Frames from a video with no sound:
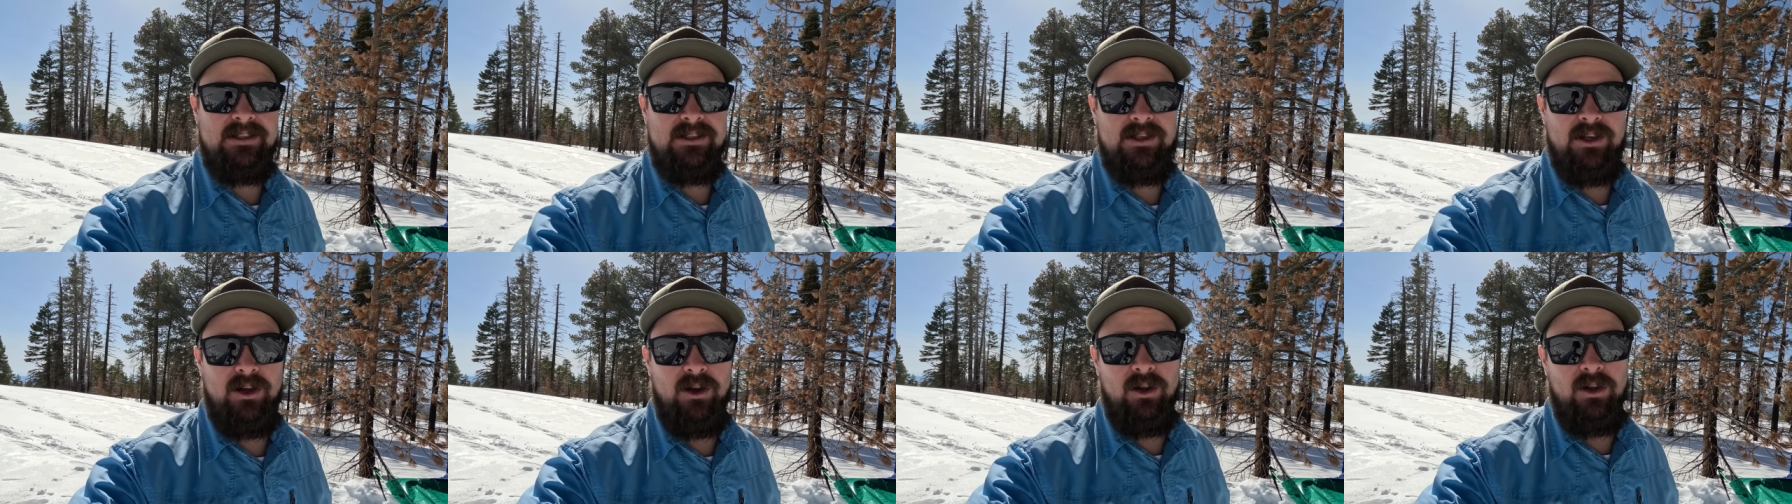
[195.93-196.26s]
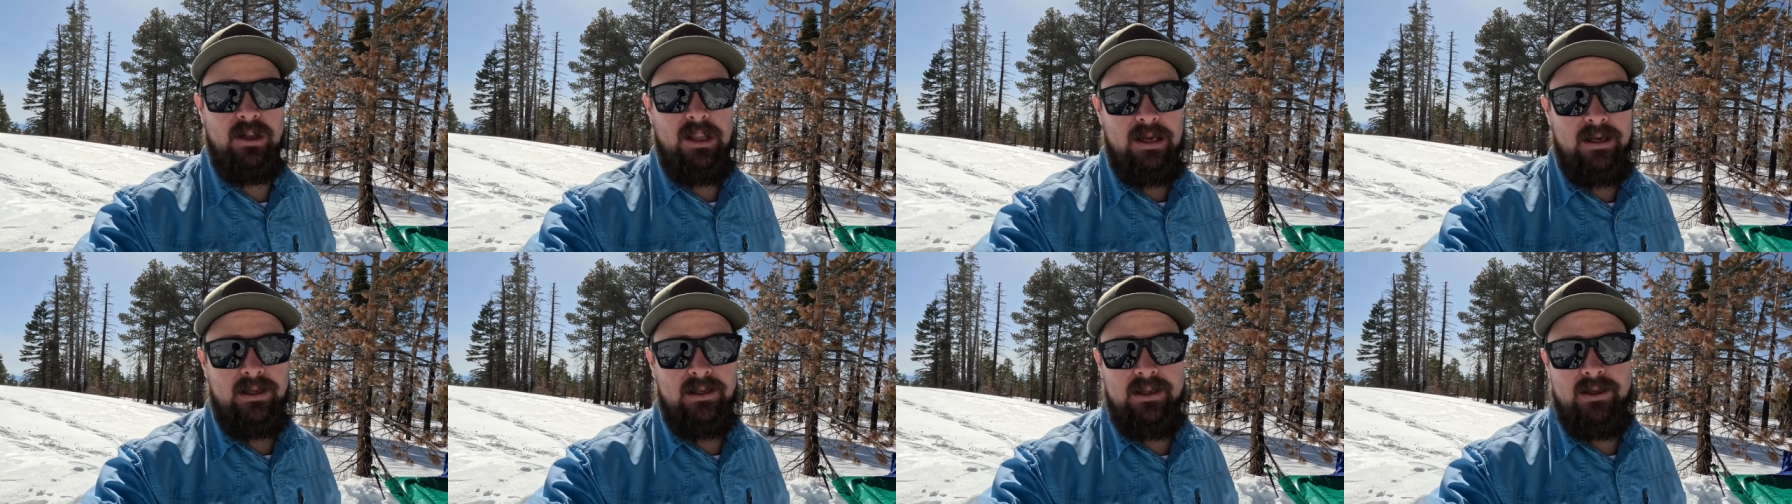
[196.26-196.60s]
So
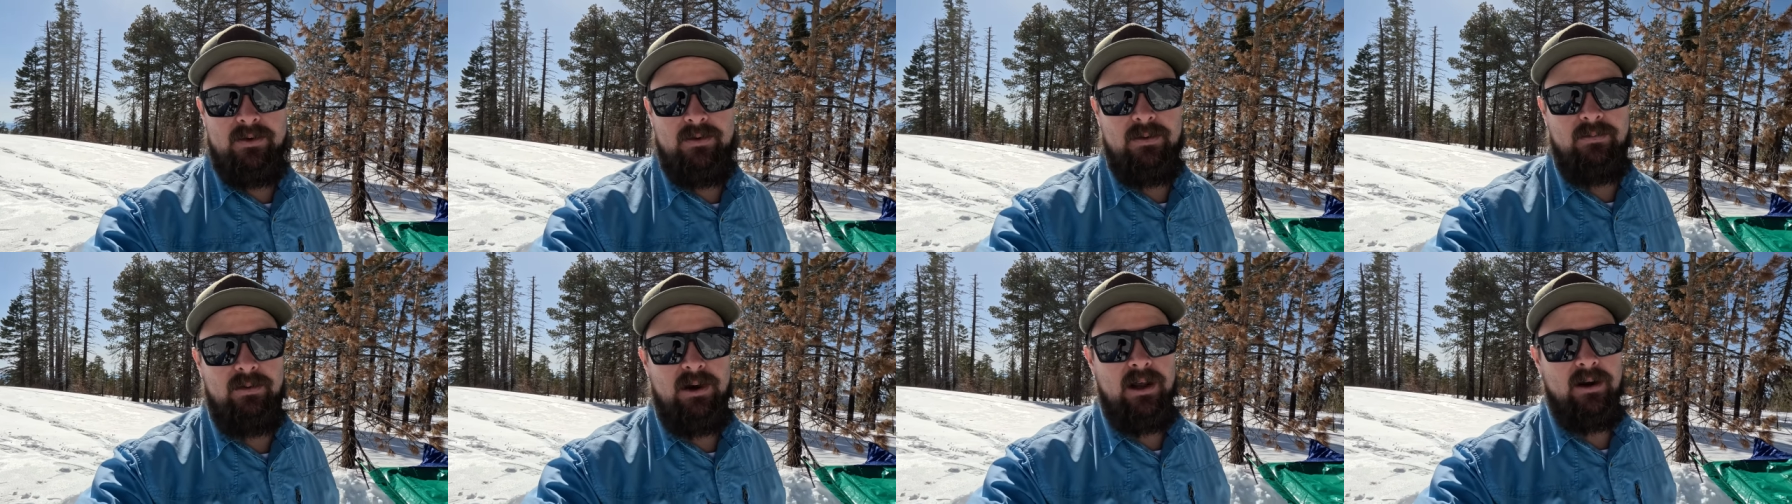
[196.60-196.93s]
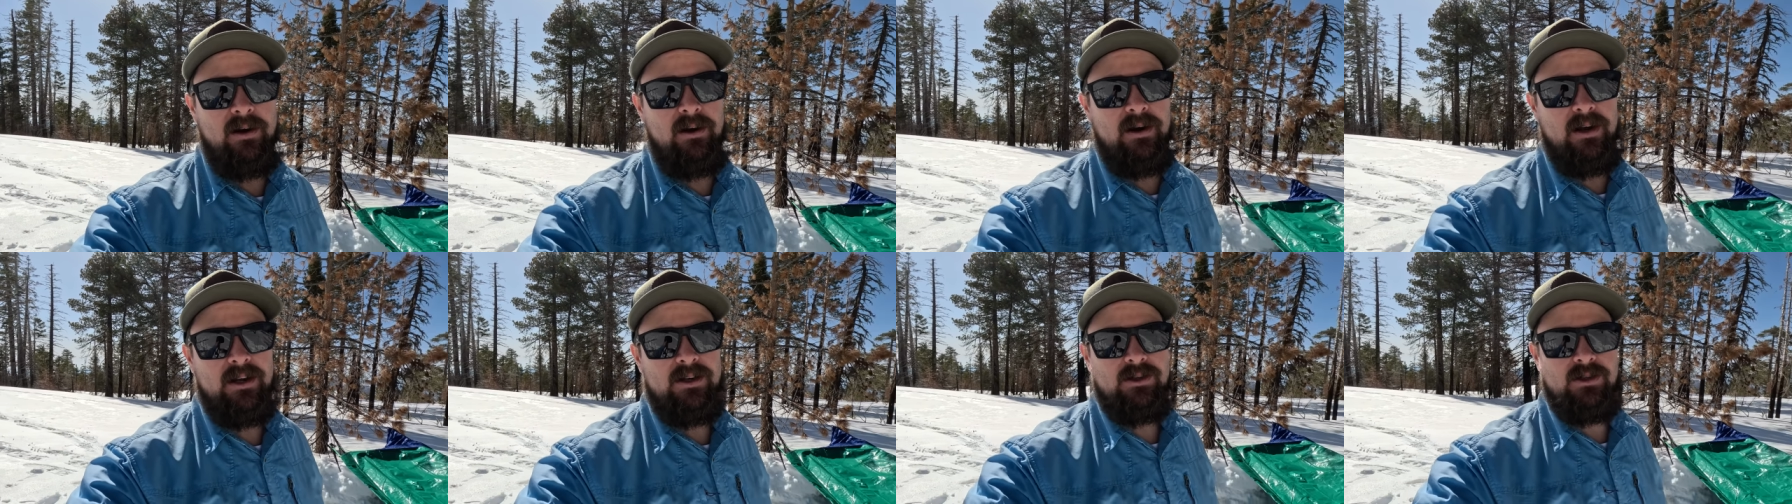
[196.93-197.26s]
luckily we
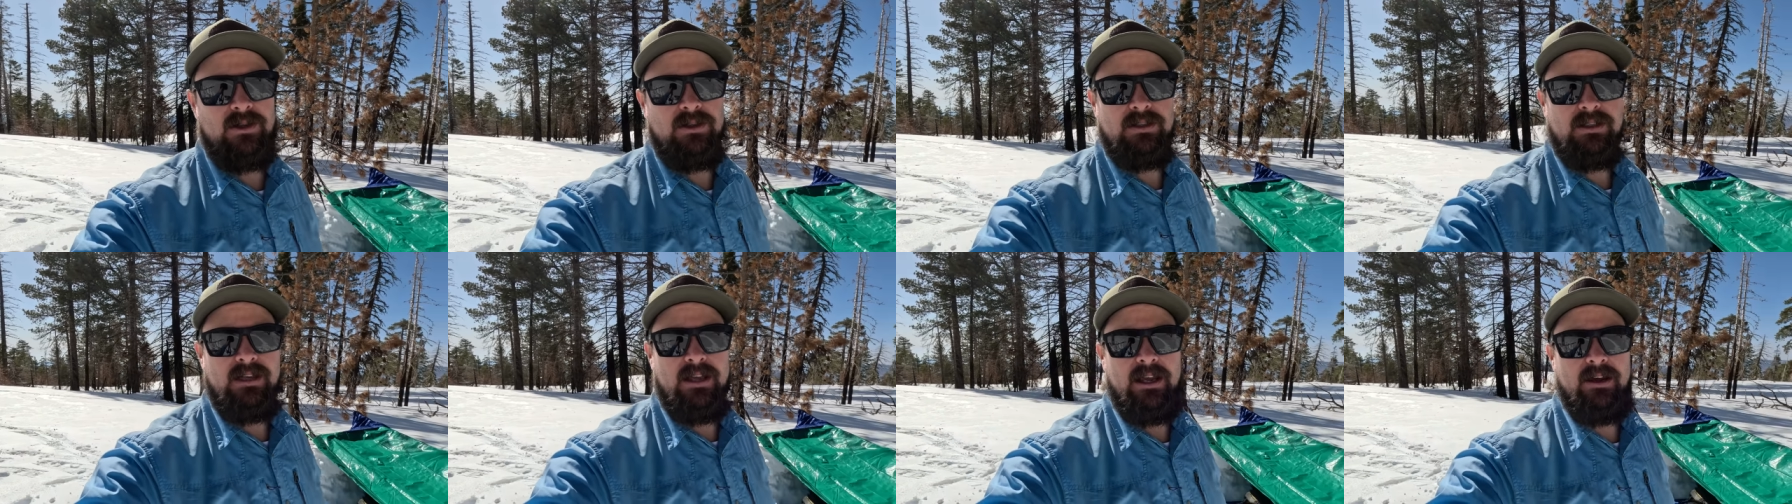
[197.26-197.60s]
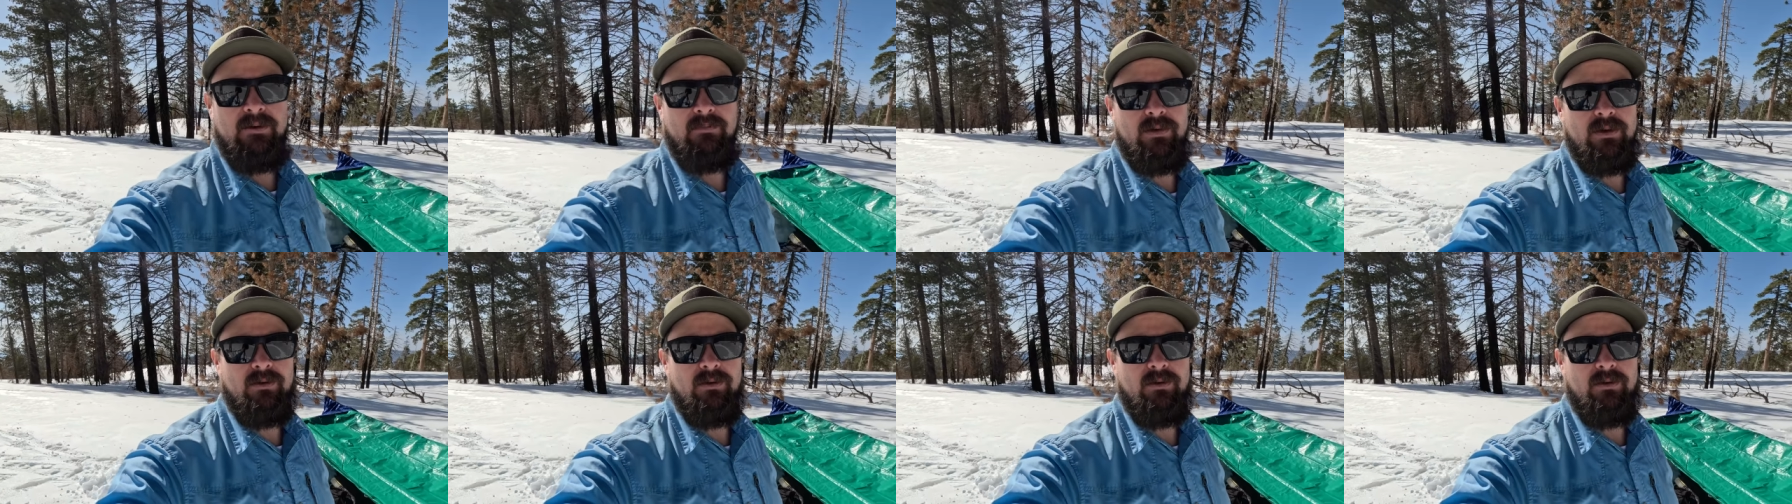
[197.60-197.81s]
brought our extra tent.